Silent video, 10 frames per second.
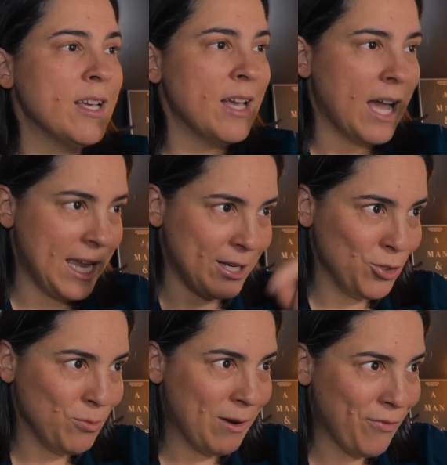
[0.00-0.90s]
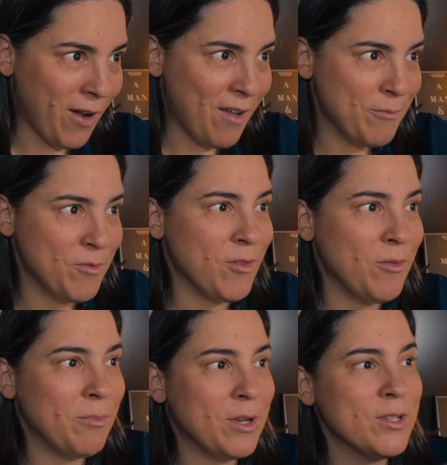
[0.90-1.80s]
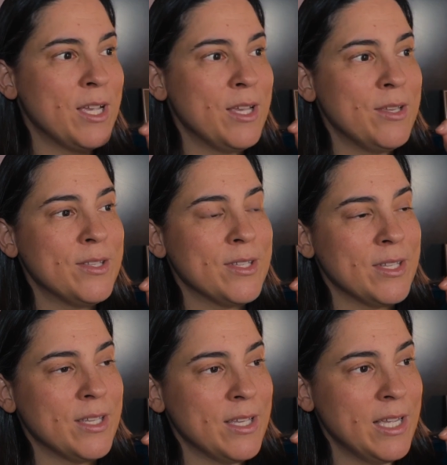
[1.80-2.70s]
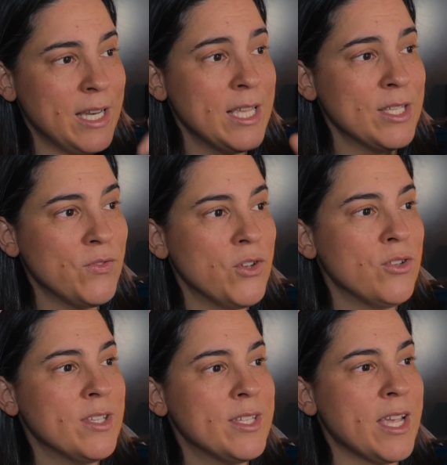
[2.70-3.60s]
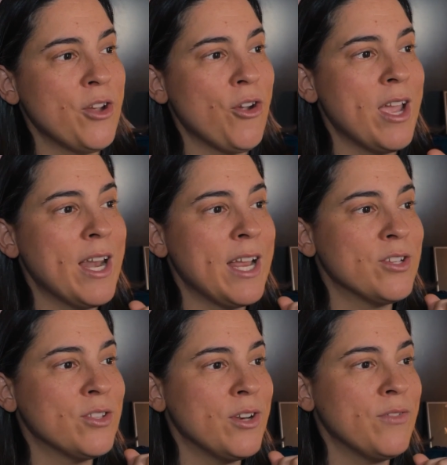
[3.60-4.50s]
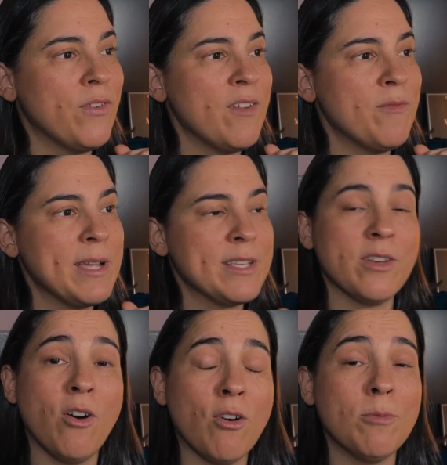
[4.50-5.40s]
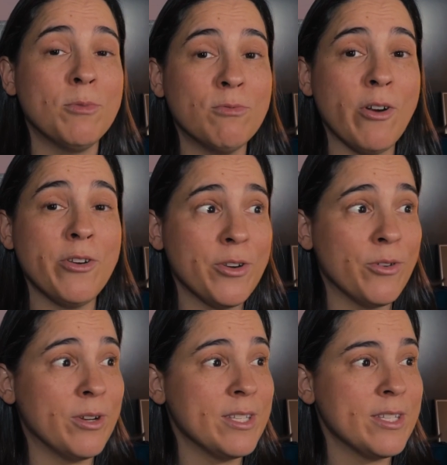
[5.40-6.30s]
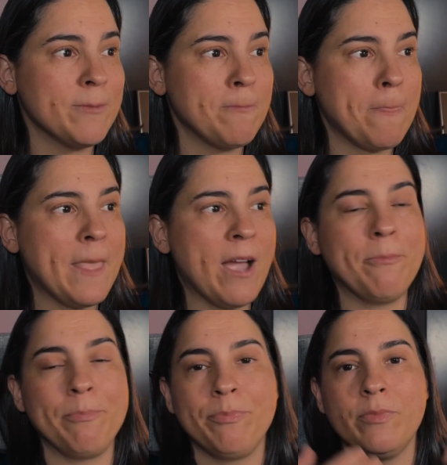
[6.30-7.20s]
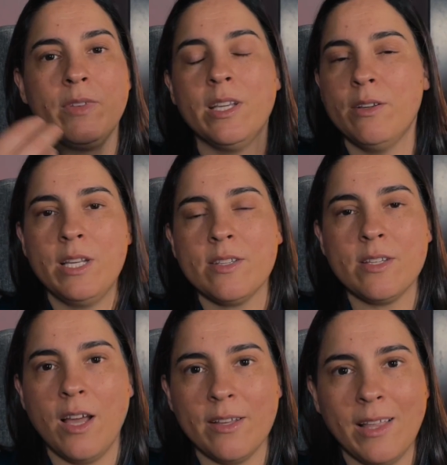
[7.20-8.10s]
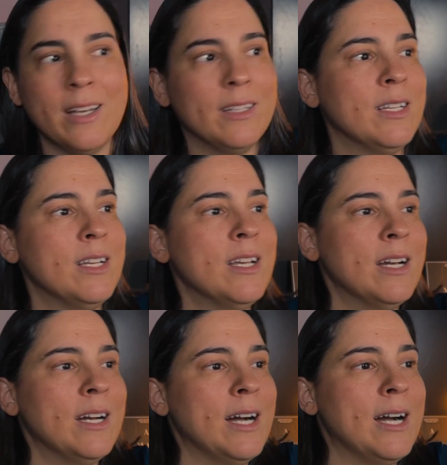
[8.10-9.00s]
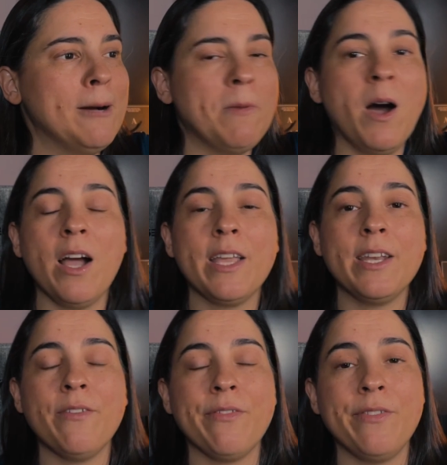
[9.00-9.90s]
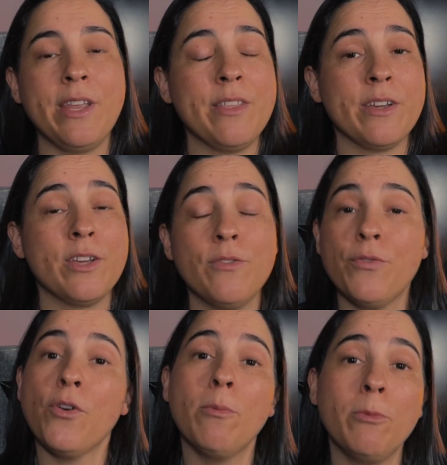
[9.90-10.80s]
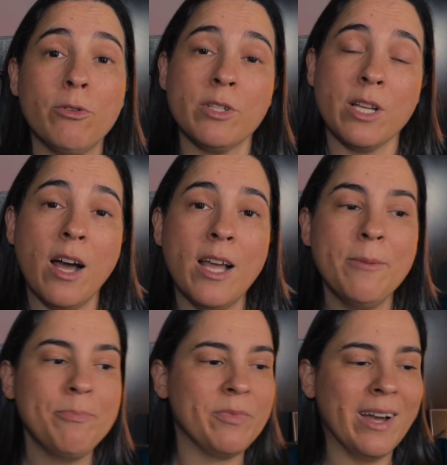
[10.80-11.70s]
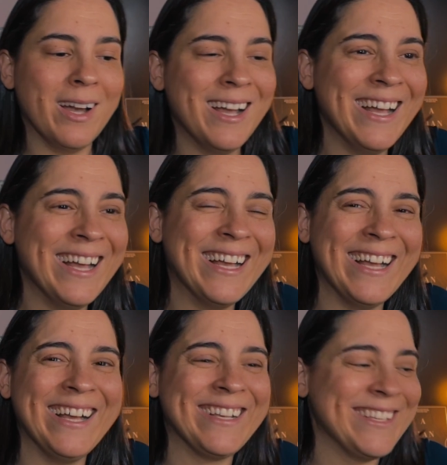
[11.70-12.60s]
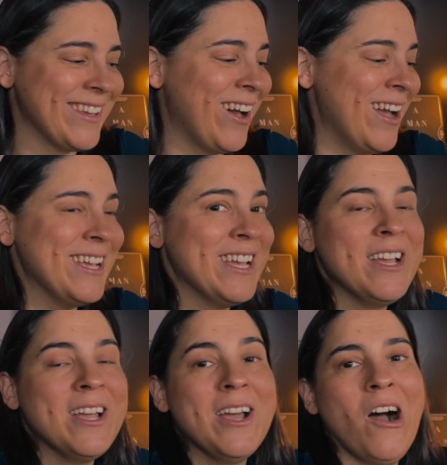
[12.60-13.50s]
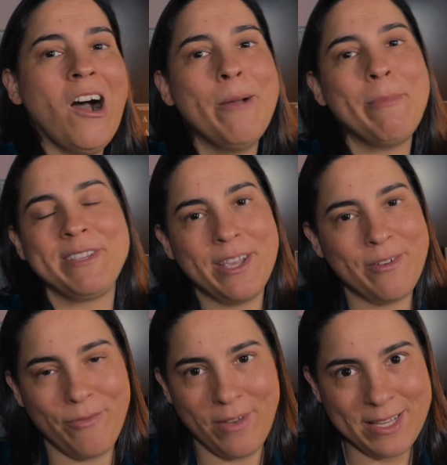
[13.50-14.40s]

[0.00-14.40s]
8215 movement because in his view, the Seiko NH35 makes a horrible rotor noise. Now, he doesn't like that. I can neither confirm nor deny because I must confess,